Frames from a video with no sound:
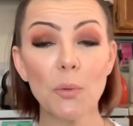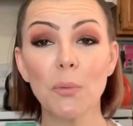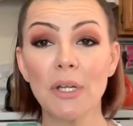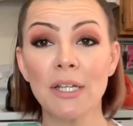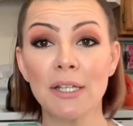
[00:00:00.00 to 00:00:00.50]

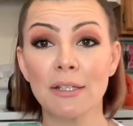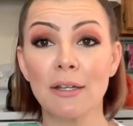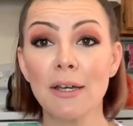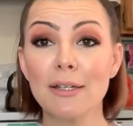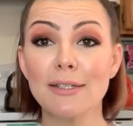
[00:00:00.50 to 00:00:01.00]
when in
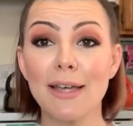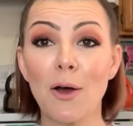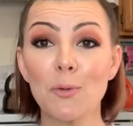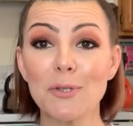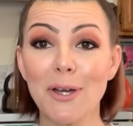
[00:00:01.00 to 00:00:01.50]

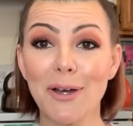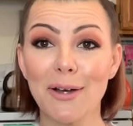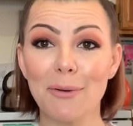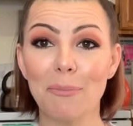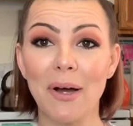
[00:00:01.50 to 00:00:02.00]
doubt,
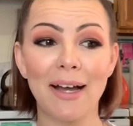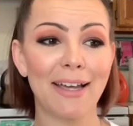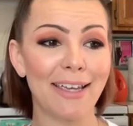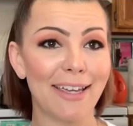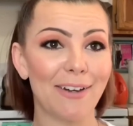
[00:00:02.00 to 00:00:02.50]

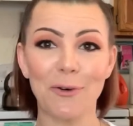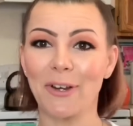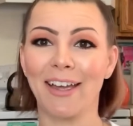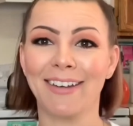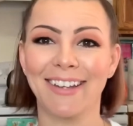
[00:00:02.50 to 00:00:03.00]
buy
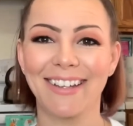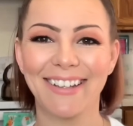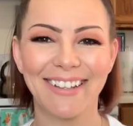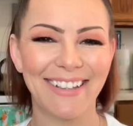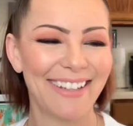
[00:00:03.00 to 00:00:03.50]
organic.
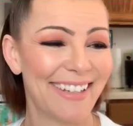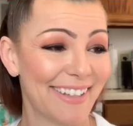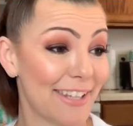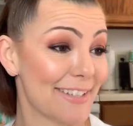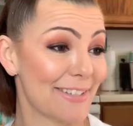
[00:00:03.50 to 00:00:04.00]

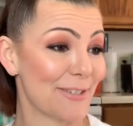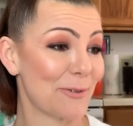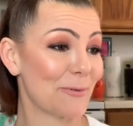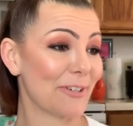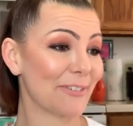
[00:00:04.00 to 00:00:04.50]
That sounds so
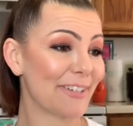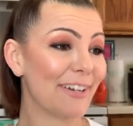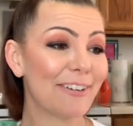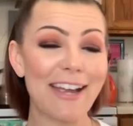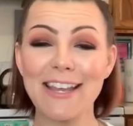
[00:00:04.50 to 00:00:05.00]
weird.
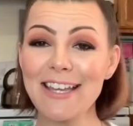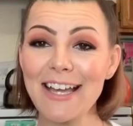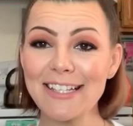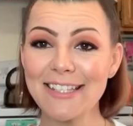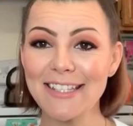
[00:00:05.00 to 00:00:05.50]
All right,
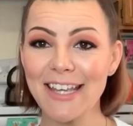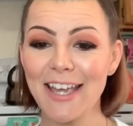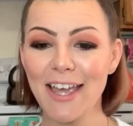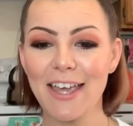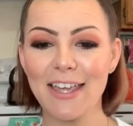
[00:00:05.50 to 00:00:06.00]
next
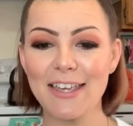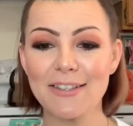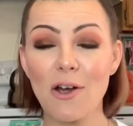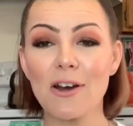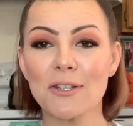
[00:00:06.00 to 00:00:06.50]

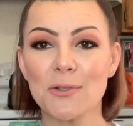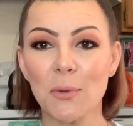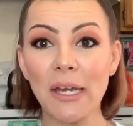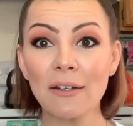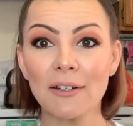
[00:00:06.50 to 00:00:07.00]
is our
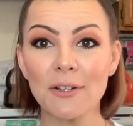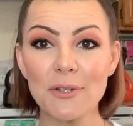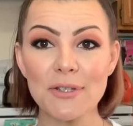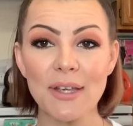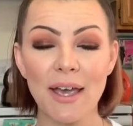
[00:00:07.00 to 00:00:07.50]

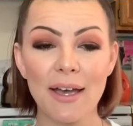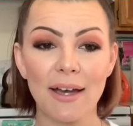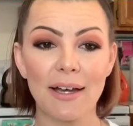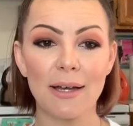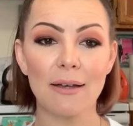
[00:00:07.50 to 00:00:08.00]
sweeteners.
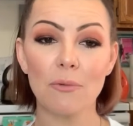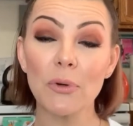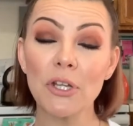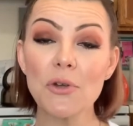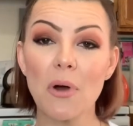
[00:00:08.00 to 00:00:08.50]

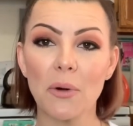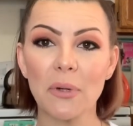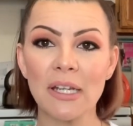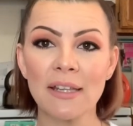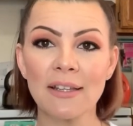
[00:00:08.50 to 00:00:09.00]
When you are
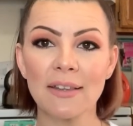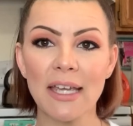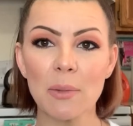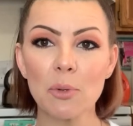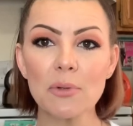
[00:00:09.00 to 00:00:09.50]
reading the
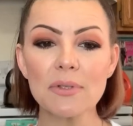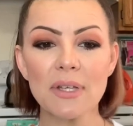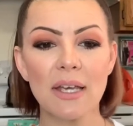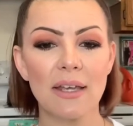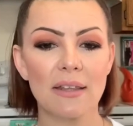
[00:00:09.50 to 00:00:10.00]
labels,
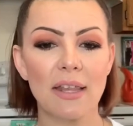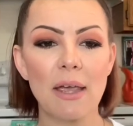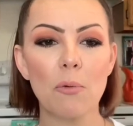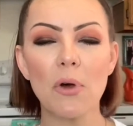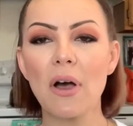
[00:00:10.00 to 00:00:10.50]
they
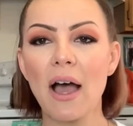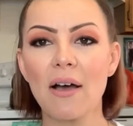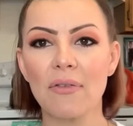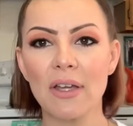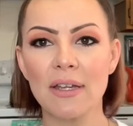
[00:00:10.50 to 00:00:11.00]
will
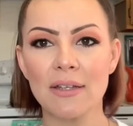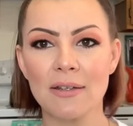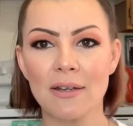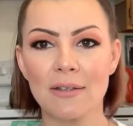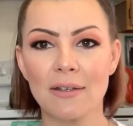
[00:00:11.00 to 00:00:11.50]
have
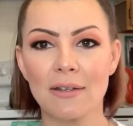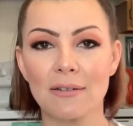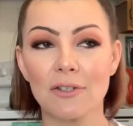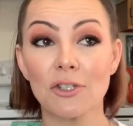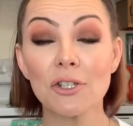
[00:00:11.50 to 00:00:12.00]
hidden
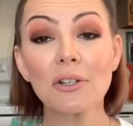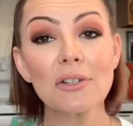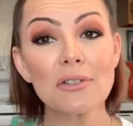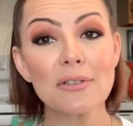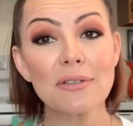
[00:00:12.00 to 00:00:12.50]

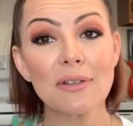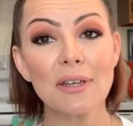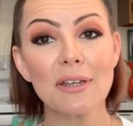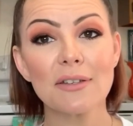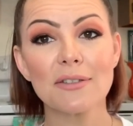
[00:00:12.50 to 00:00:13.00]
sugars,
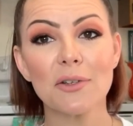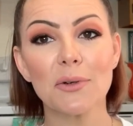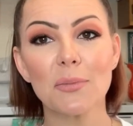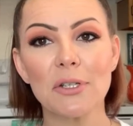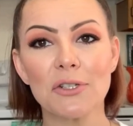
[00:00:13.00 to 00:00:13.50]

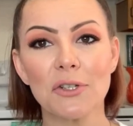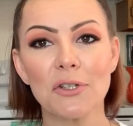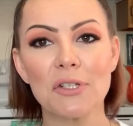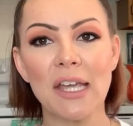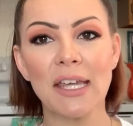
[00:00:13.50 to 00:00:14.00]
so be sure
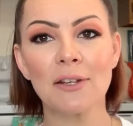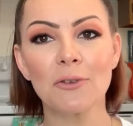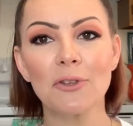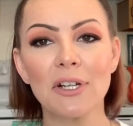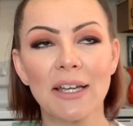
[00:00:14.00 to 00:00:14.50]
you're taking a
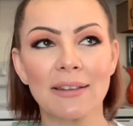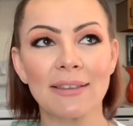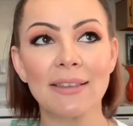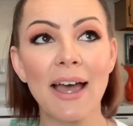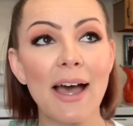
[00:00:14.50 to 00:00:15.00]
look at
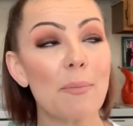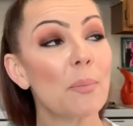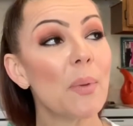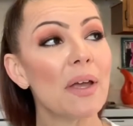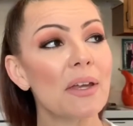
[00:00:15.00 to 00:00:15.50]
that.
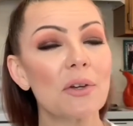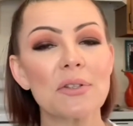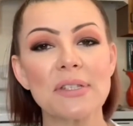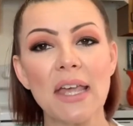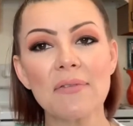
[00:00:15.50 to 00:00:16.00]
But your
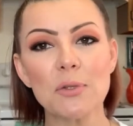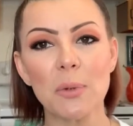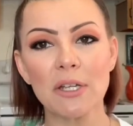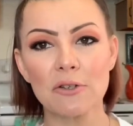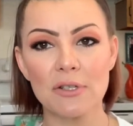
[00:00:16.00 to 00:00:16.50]
safe
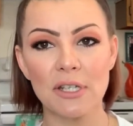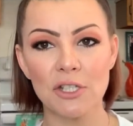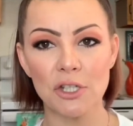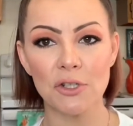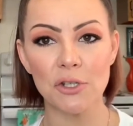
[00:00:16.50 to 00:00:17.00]
sweeteners
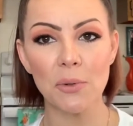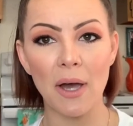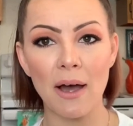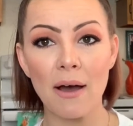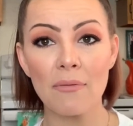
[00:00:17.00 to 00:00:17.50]
that you do
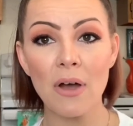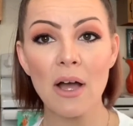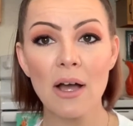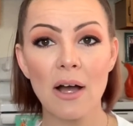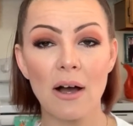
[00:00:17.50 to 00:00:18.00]
have
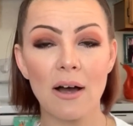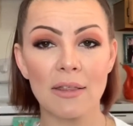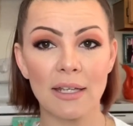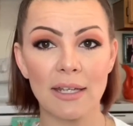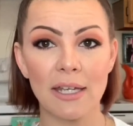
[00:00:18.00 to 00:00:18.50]

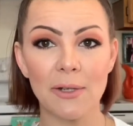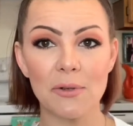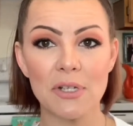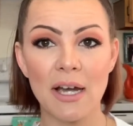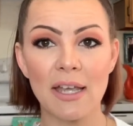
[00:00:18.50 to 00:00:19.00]
on the
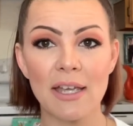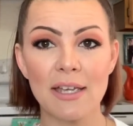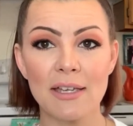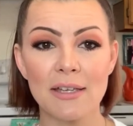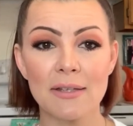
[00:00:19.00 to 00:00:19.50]
keto diet
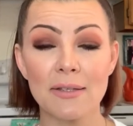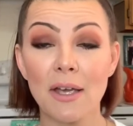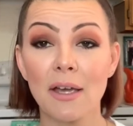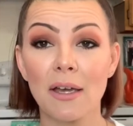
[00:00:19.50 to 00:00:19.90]
is